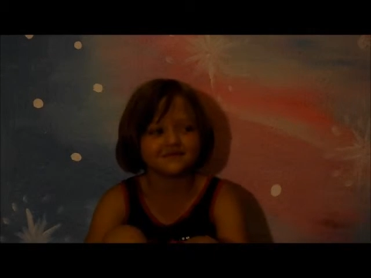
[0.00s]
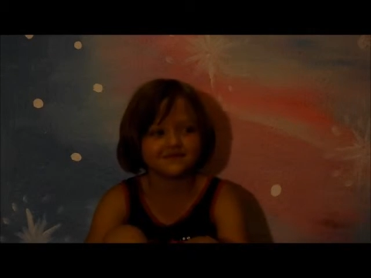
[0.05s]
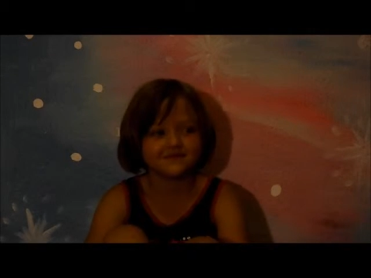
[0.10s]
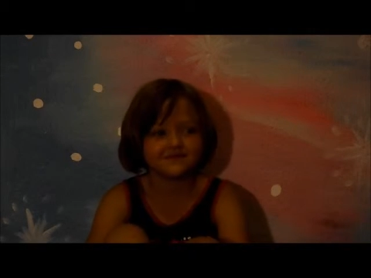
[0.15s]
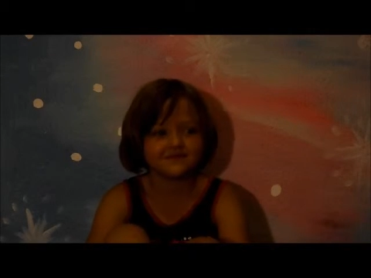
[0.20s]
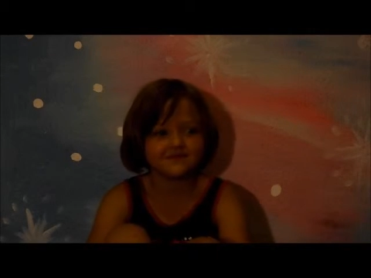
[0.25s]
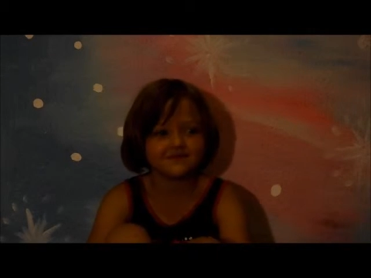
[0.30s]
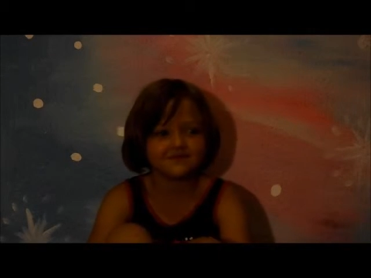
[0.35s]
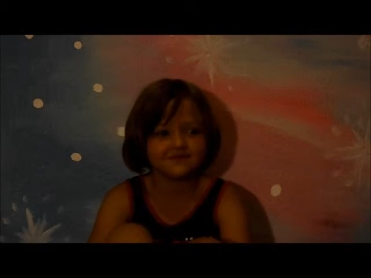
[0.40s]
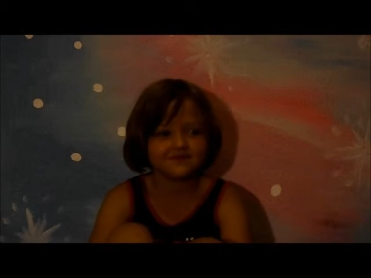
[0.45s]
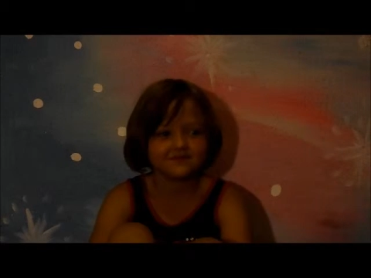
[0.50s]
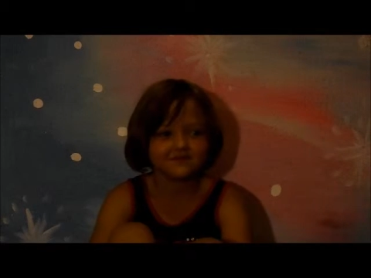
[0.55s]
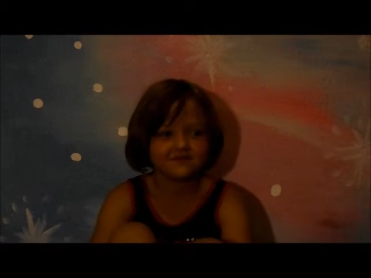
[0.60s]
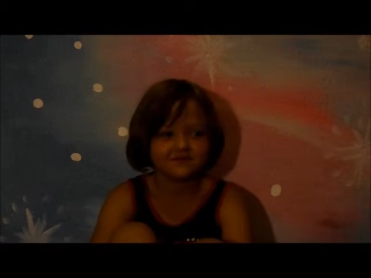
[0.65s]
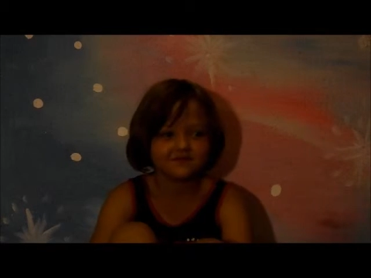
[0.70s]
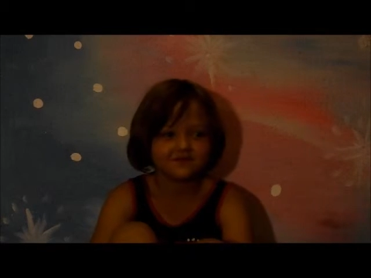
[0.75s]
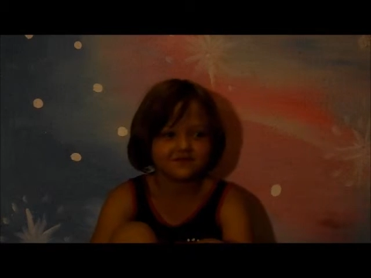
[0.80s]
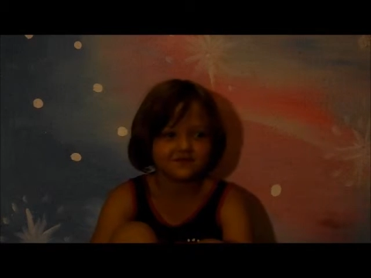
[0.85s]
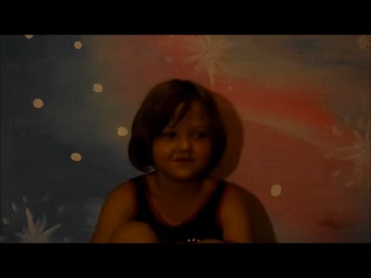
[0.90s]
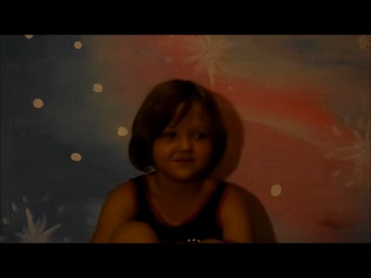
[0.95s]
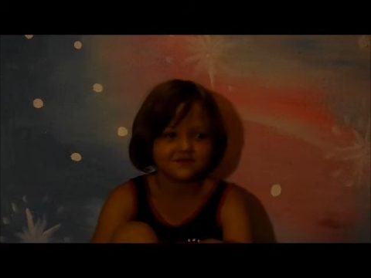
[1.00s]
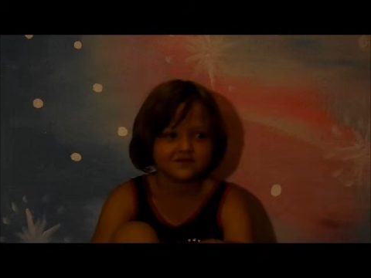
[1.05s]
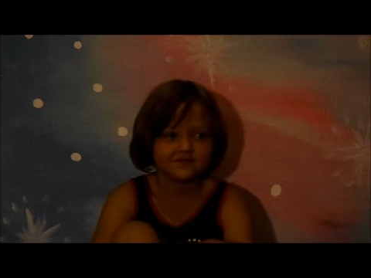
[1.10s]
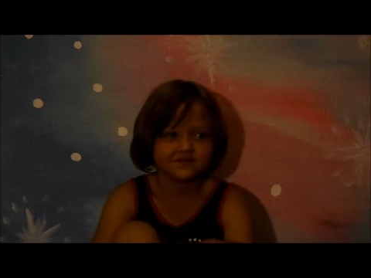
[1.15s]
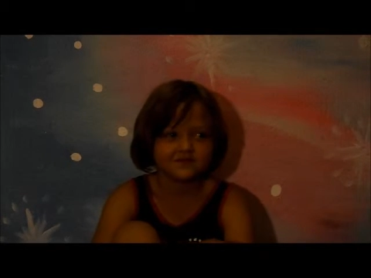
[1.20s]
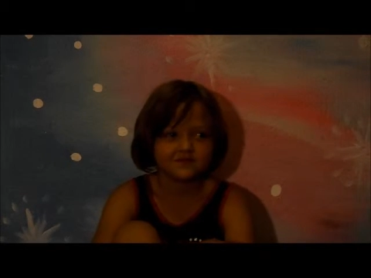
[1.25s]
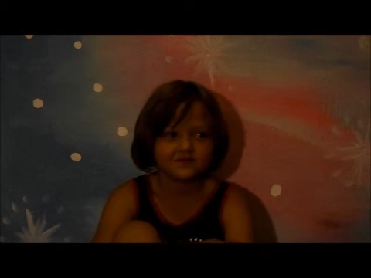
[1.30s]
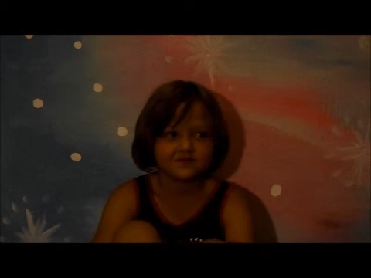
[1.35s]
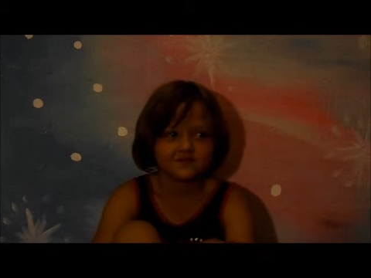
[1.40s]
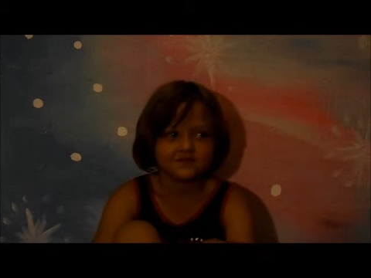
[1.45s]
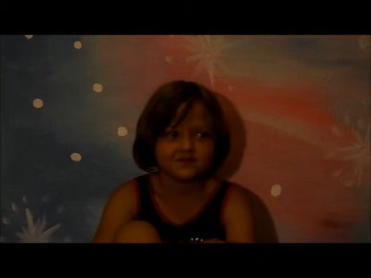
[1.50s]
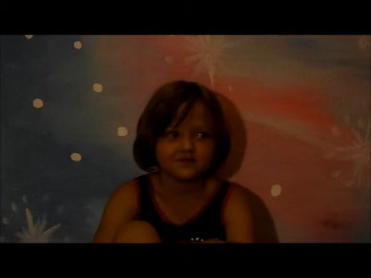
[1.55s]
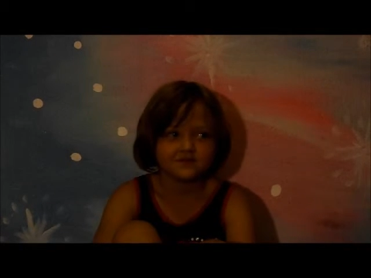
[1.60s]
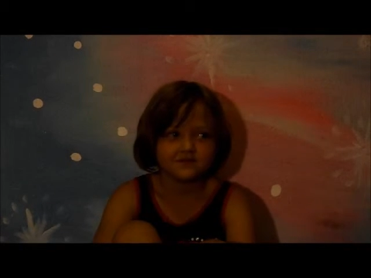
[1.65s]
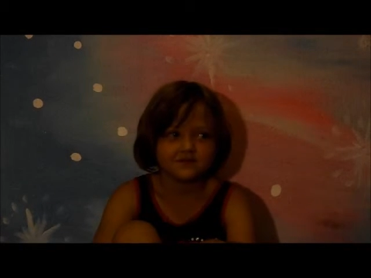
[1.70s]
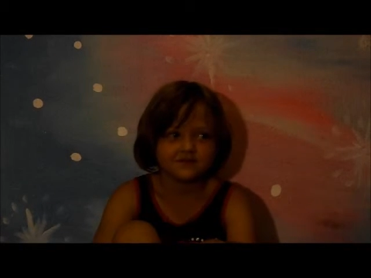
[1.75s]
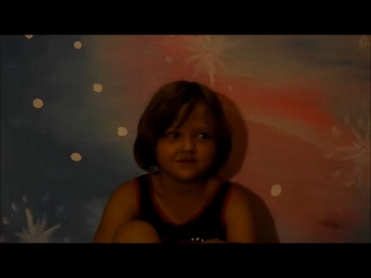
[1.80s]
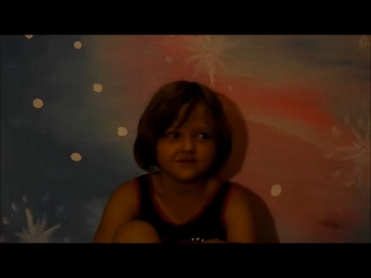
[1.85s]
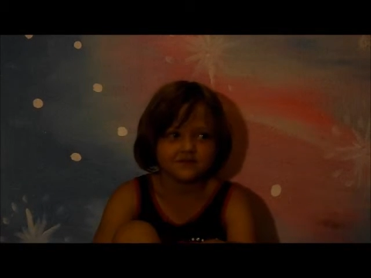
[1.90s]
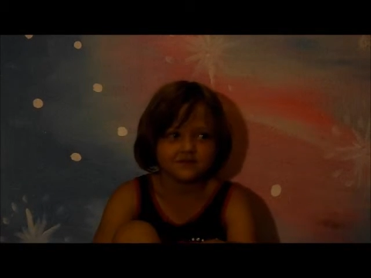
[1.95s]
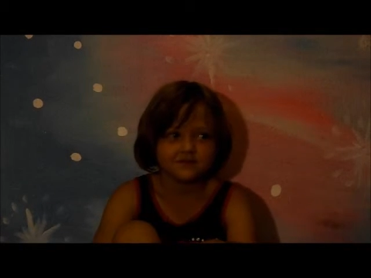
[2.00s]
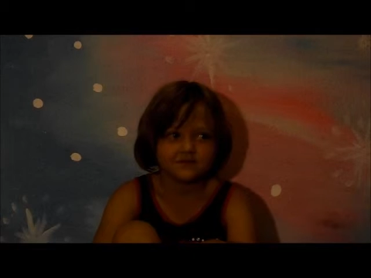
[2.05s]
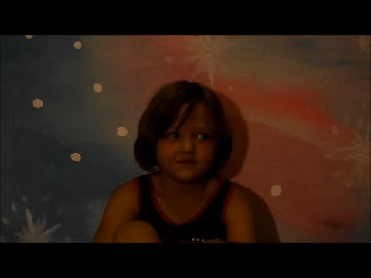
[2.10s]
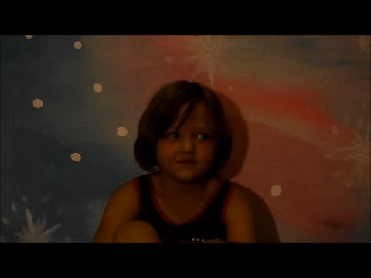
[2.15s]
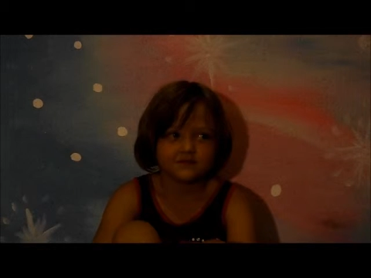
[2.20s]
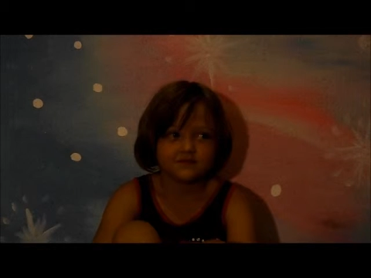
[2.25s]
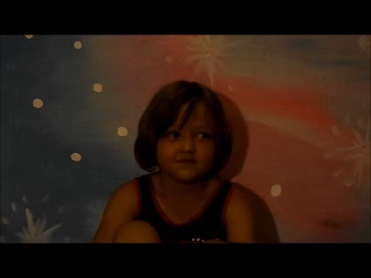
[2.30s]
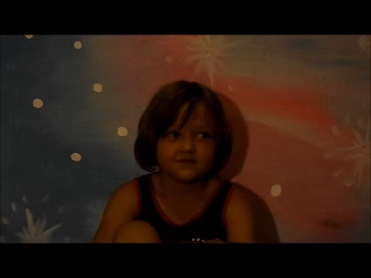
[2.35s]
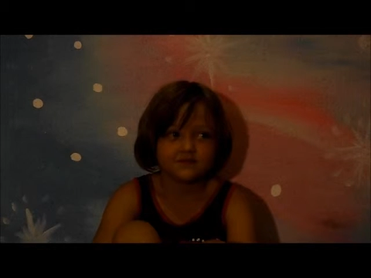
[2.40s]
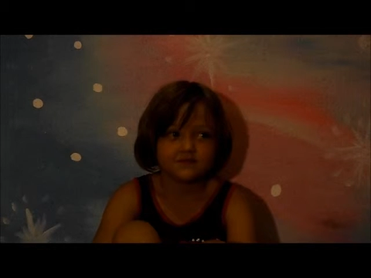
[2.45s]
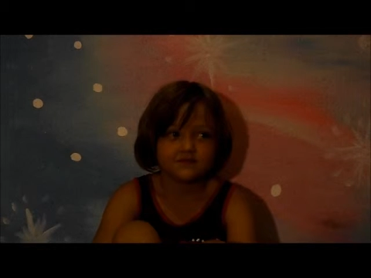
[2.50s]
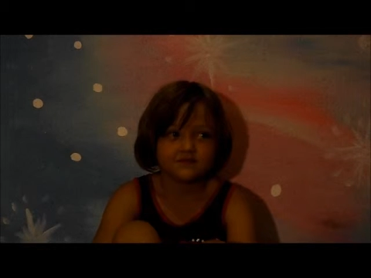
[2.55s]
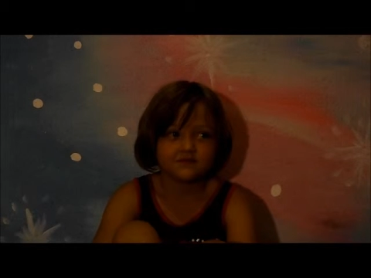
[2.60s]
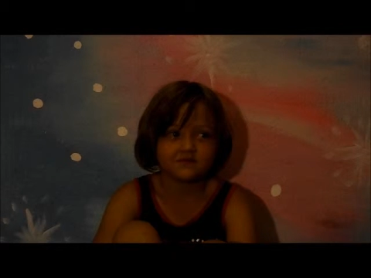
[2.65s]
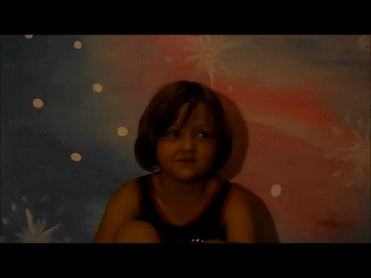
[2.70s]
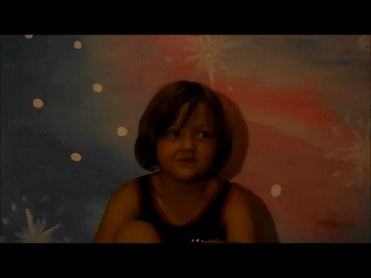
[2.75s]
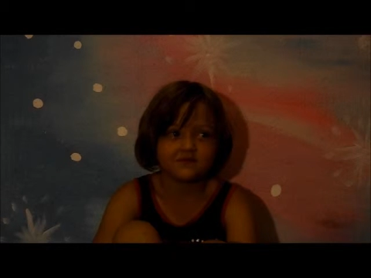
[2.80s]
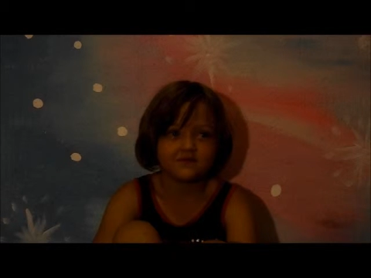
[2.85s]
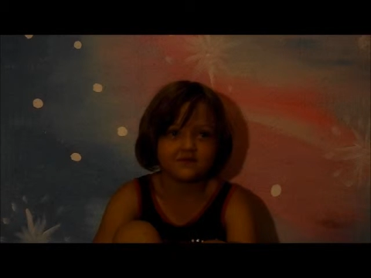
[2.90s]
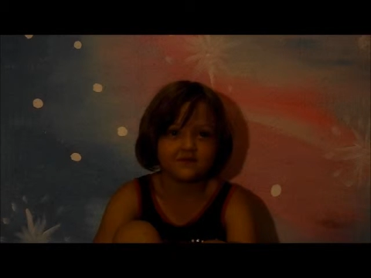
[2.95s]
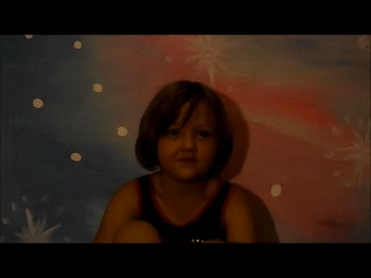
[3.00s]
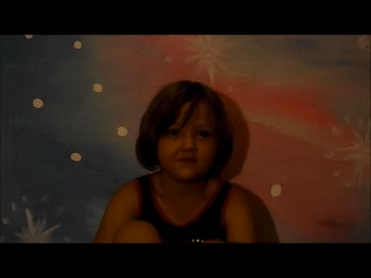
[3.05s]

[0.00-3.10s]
Nothing is said.